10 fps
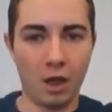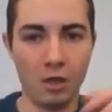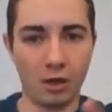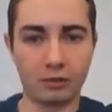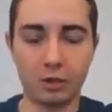
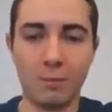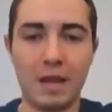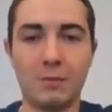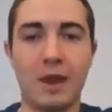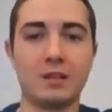There are two
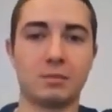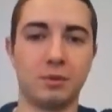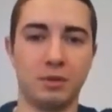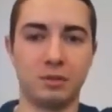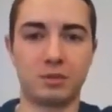main ways to
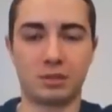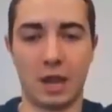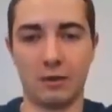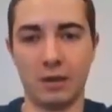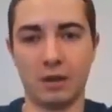produce
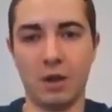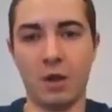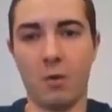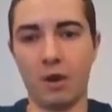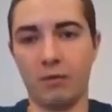styrene,
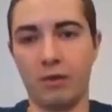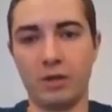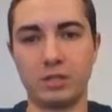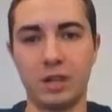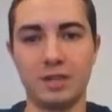one of
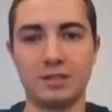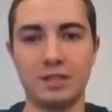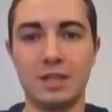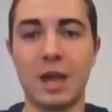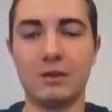which is the
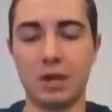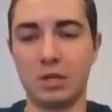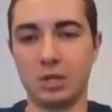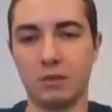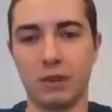
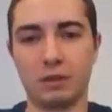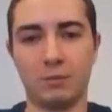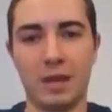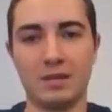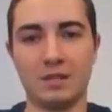dehydration of
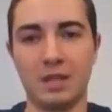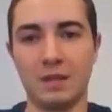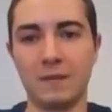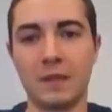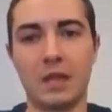
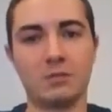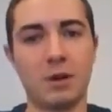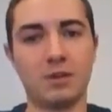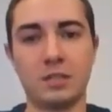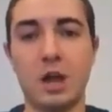ethylbenzene, as
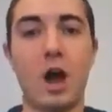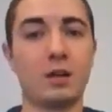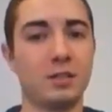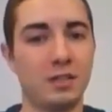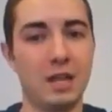well as the
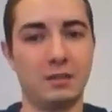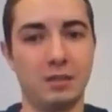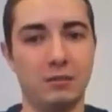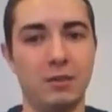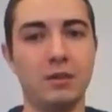
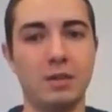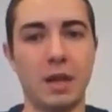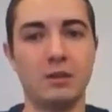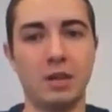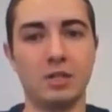oxidative
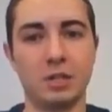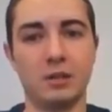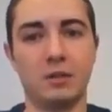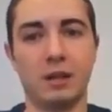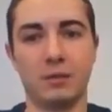dehydration
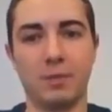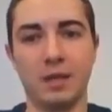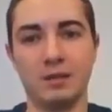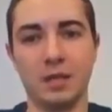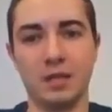of
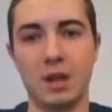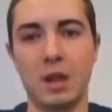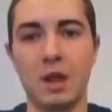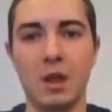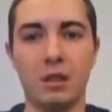ethylbenzene,
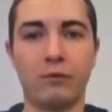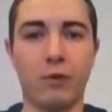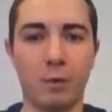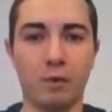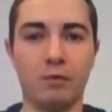the
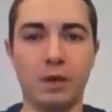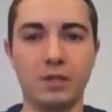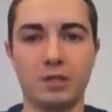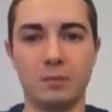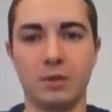former of
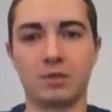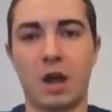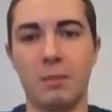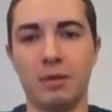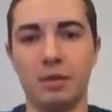which is the most
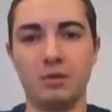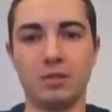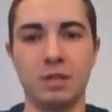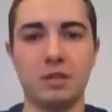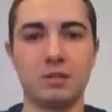commonly used
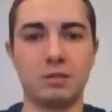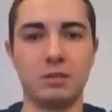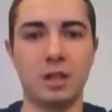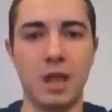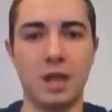in industry
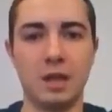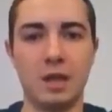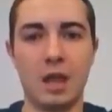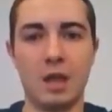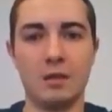today
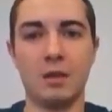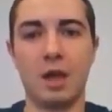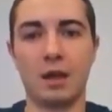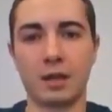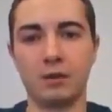and
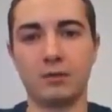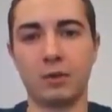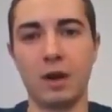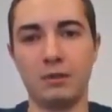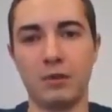accounts
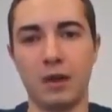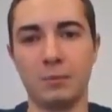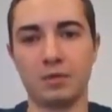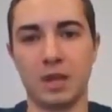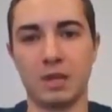for
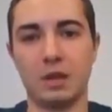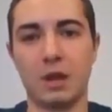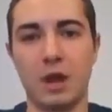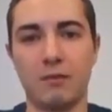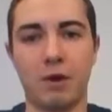85%
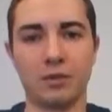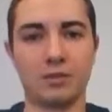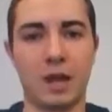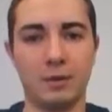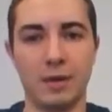of all
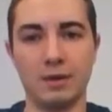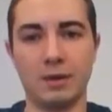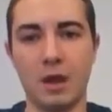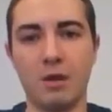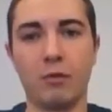styrene.
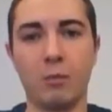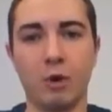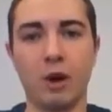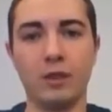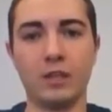For
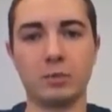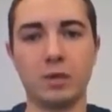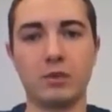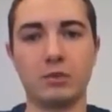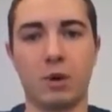more on this, we
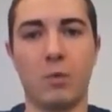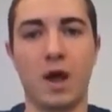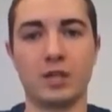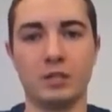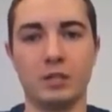go to our
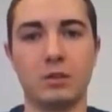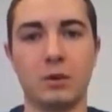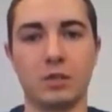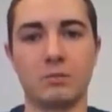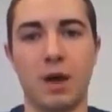Washington
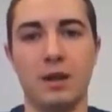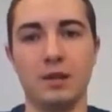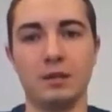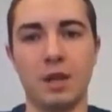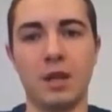
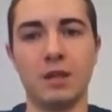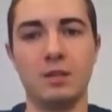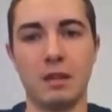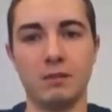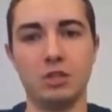correspondent,
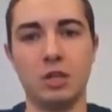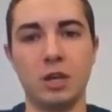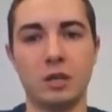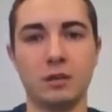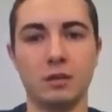David
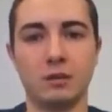G.